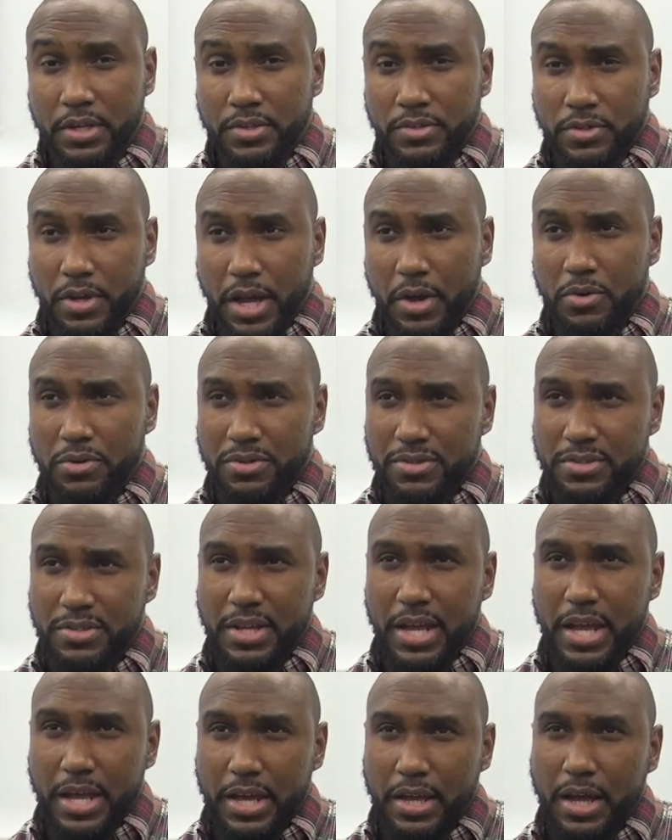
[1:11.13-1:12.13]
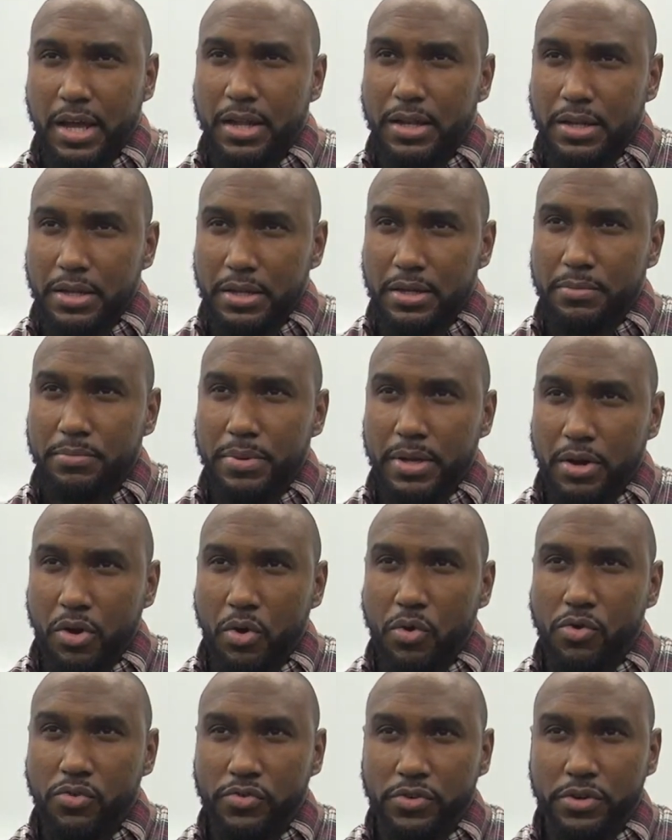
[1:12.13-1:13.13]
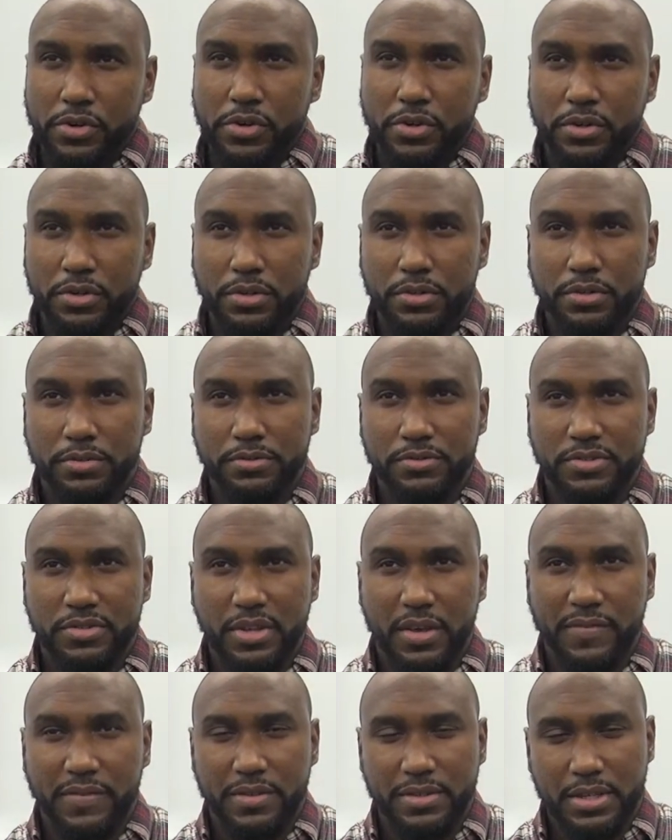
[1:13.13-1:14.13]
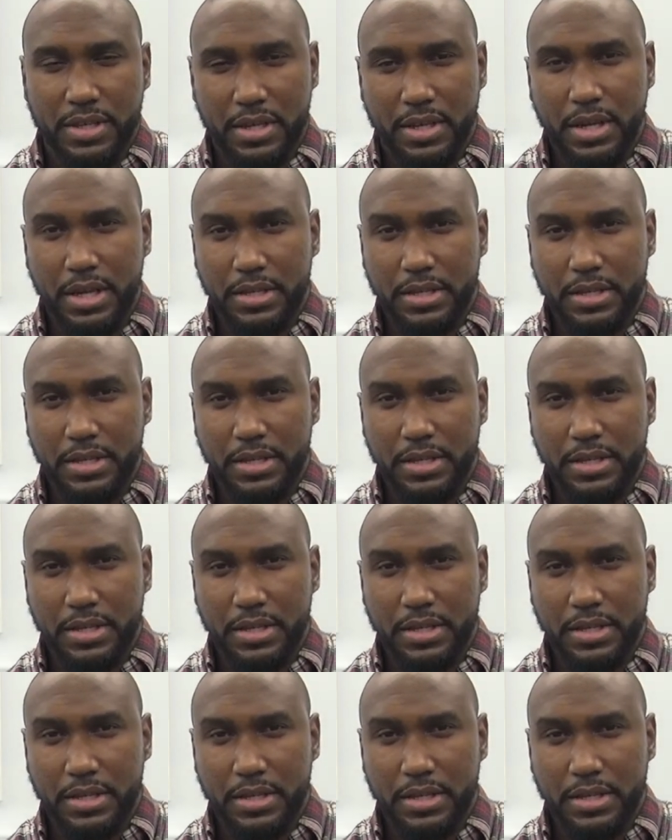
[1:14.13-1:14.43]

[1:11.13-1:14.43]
So I would say a little bit over 17,